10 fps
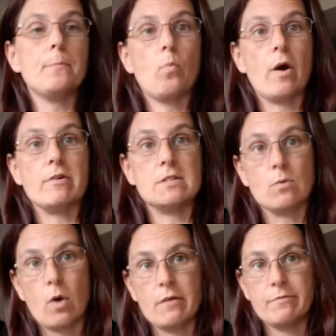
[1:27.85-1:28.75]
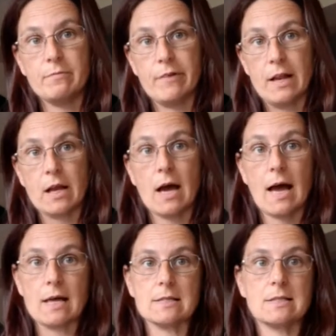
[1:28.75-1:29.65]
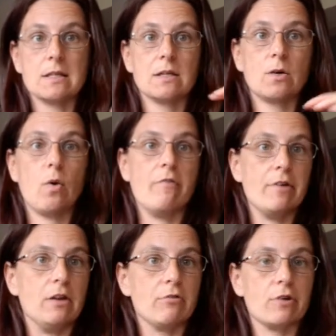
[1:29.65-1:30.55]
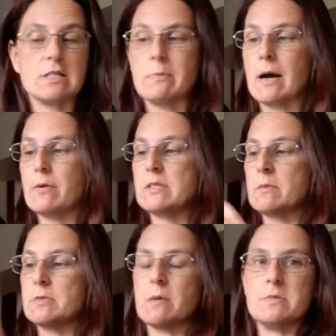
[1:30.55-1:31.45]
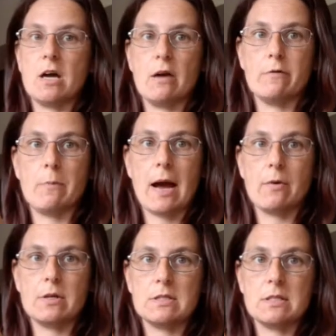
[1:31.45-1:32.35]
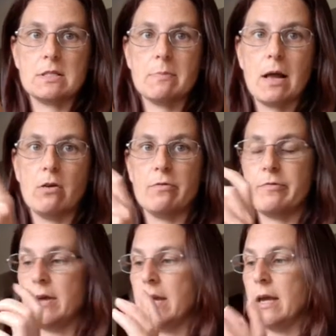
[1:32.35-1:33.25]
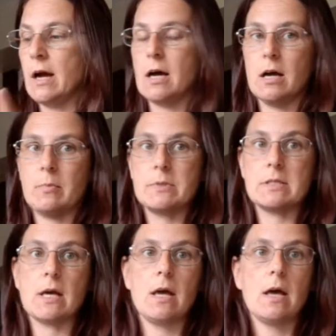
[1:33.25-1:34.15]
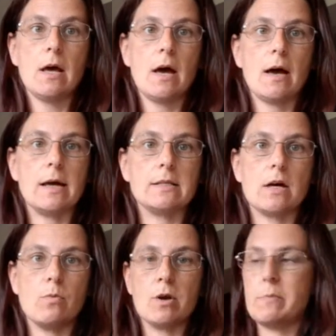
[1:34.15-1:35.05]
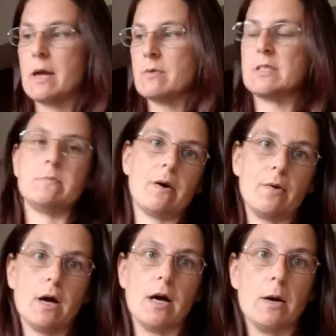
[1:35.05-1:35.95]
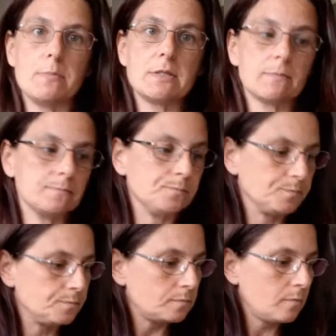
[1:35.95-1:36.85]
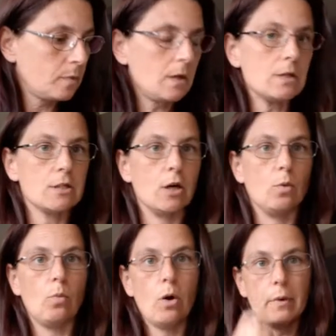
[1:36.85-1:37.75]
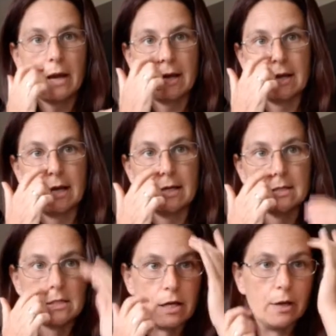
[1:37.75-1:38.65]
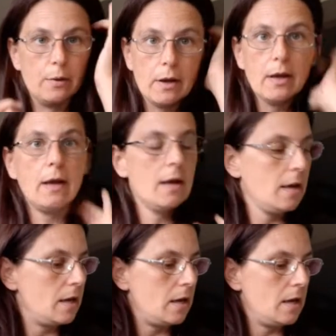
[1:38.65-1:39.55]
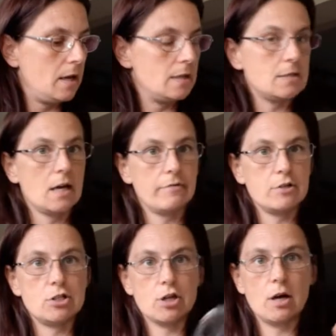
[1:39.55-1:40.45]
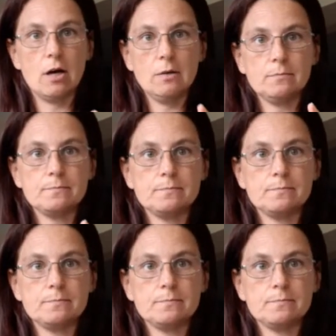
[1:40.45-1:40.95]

whereas the white vinegar has quite a vinegary smell, and sometimes it overpowers the smell of the herbs, and I want to be able to smell the herbs. So what we're going to need to do is have a jar